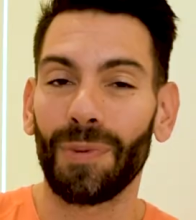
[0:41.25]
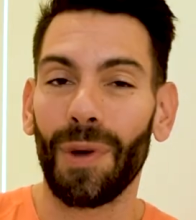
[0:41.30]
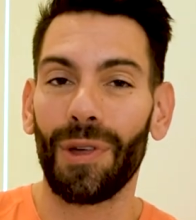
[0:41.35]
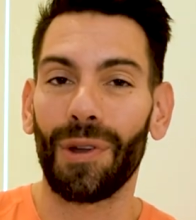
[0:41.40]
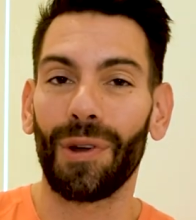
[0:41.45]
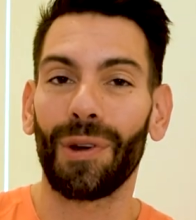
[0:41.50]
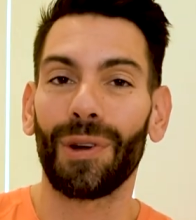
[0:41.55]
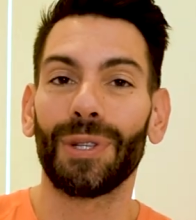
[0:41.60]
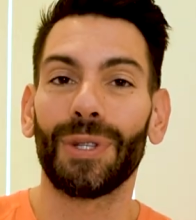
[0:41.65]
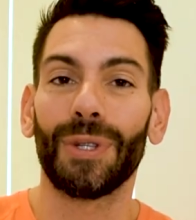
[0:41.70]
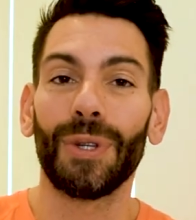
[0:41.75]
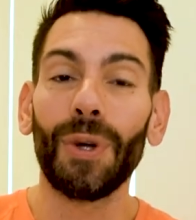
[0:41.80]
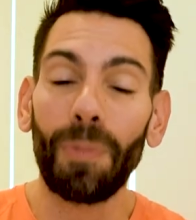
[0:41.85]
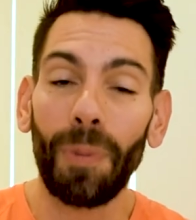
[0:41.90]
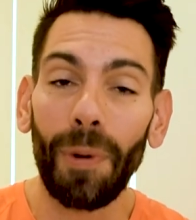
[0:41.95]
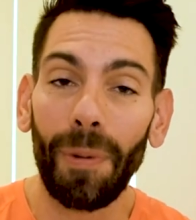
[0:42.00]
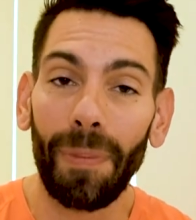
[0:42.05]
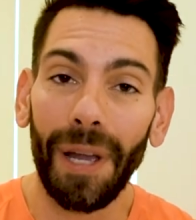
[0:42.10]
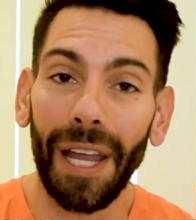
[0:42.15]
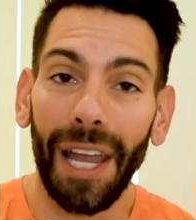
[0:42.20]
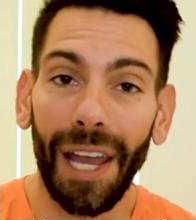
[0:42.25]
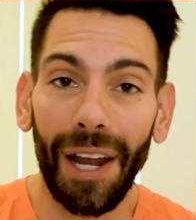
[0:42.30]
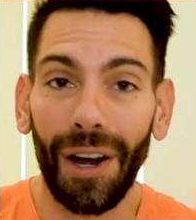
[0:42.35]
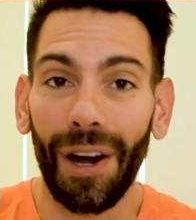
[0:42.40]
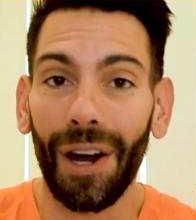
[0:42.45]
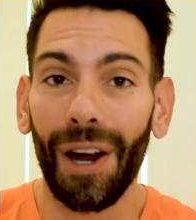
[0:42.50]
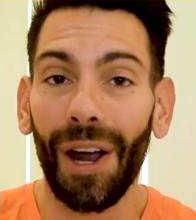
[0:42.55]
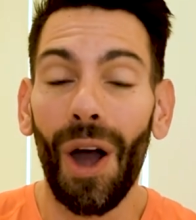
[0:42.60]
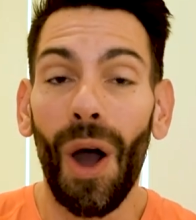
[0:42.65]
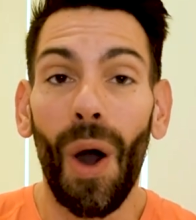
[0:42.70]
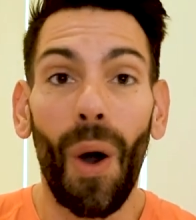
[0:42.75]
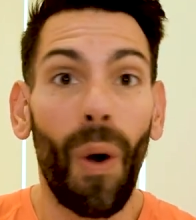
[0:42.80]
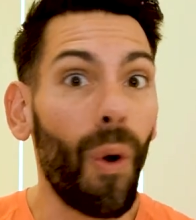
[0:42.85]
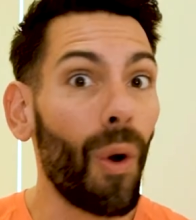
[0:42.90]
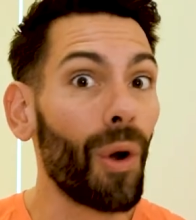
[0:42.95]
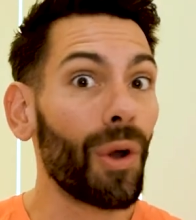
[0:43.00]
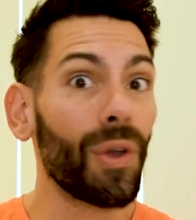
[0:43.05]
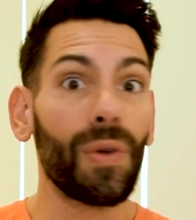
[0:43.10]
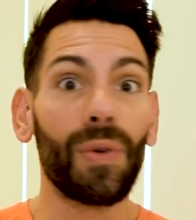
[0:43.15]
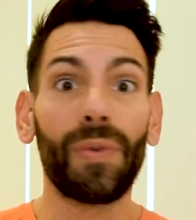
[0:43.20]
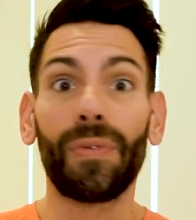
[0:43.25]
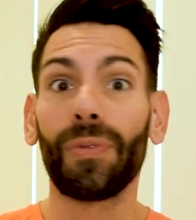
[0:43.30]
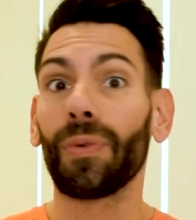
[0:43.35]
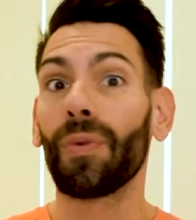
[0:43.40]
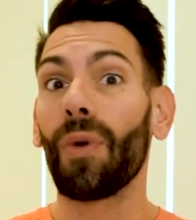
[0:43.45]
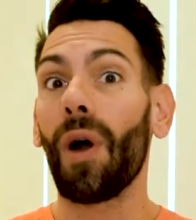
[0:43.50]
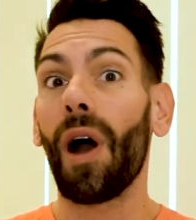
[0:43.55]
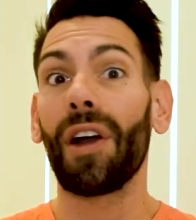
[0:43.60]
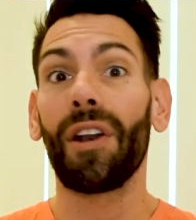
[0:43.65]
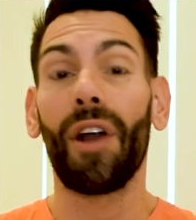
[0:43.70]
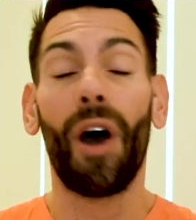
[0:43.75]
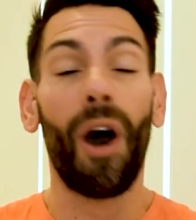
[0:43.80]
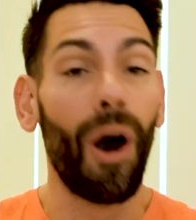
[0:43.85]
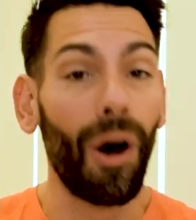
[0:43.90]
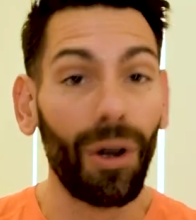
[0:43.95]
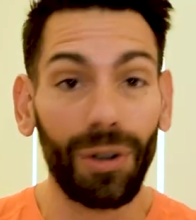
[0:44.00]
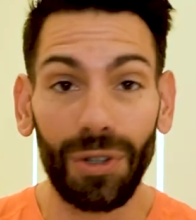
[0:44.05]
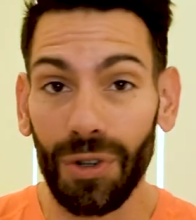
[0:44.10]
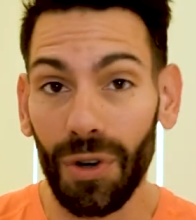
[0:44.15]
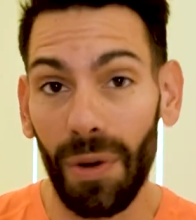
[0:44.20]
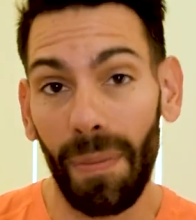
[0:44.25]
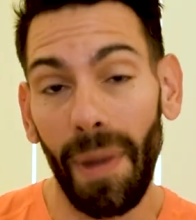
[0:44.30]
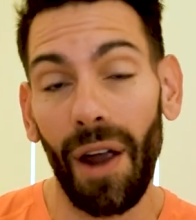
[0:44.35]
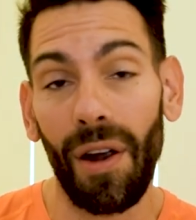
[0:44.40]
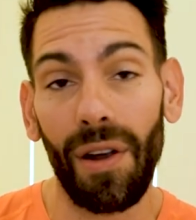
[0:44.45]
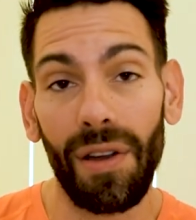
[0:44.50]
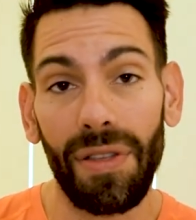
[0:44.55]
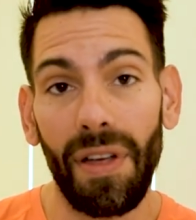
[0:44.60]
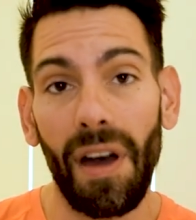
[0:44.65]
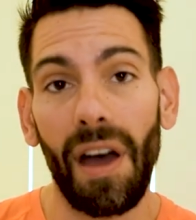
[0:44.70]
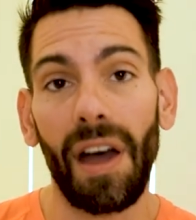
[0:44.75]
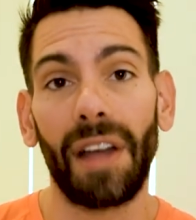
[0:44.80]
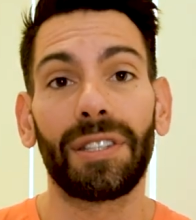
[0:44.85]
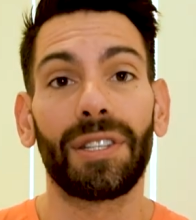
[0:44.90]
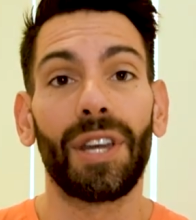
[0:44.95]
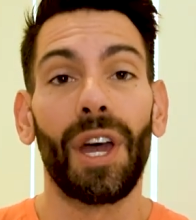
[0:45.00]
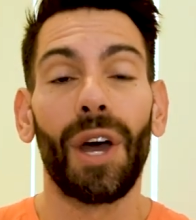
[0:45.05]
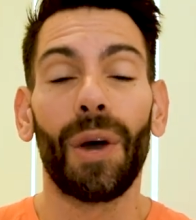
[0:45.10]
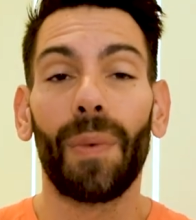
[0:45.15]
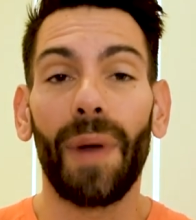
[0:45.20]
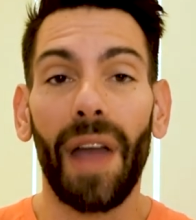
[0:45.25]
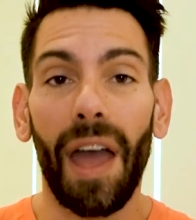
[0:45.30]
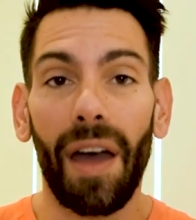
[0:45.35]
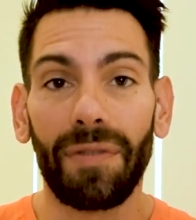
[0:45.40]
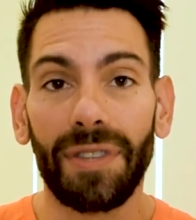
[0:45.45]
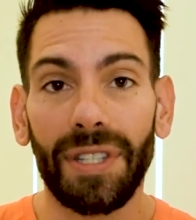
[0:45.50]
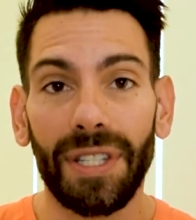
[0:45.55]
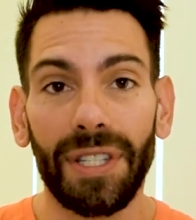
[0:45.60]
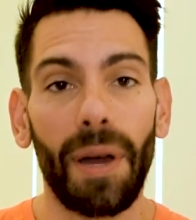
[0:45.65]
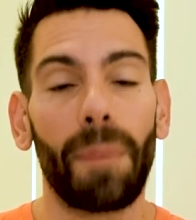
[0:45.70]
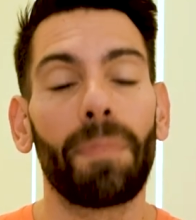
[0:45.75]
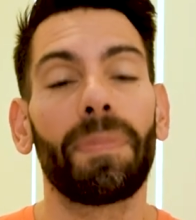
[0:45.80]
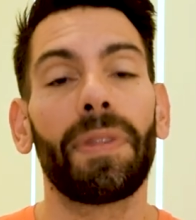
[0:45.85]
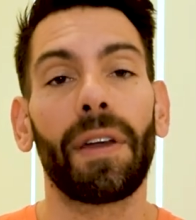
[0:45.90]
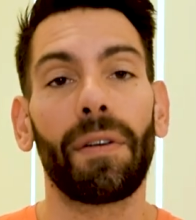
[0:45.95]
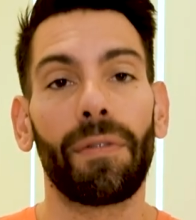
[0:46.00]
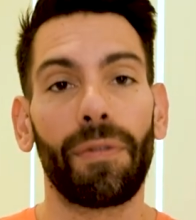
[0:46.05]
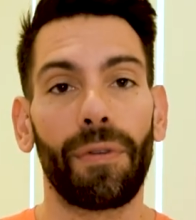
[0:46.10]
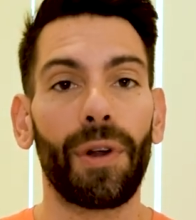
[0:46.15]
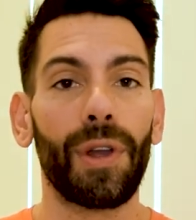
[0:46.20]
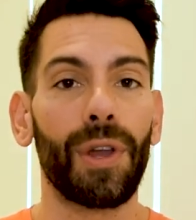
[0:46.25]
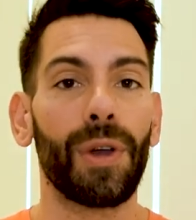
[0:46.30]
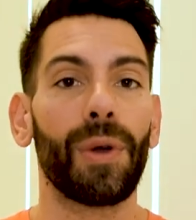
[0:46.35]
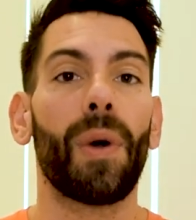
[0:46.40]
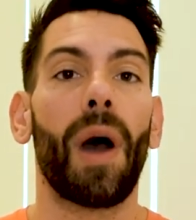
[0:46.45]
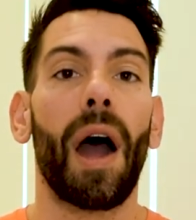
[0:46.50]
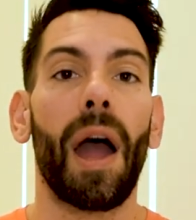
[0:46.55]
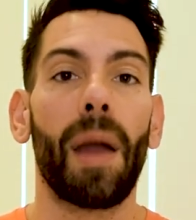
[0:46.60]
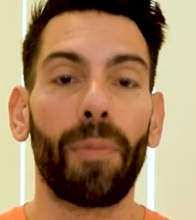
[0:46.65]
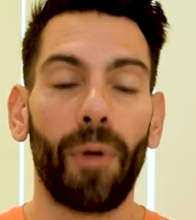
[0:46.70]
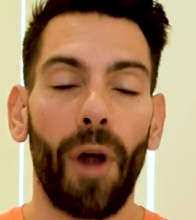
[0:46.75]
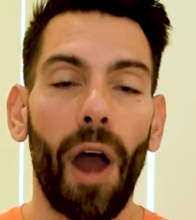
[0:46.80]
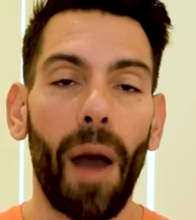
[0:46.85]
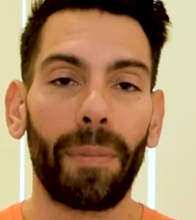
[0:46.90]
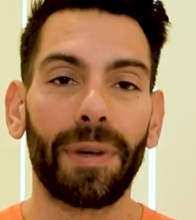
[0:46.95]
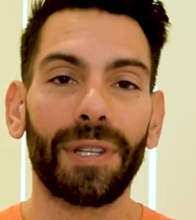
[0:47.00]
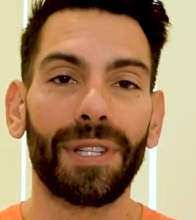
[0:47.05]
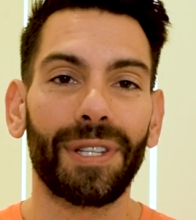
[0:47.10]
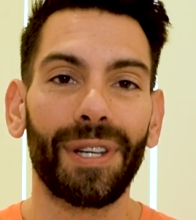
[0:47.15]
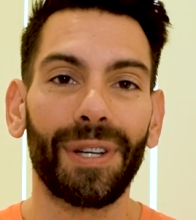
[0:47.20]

Whether you're a super beginner or you've run ultra marathons, we have something for you, I promise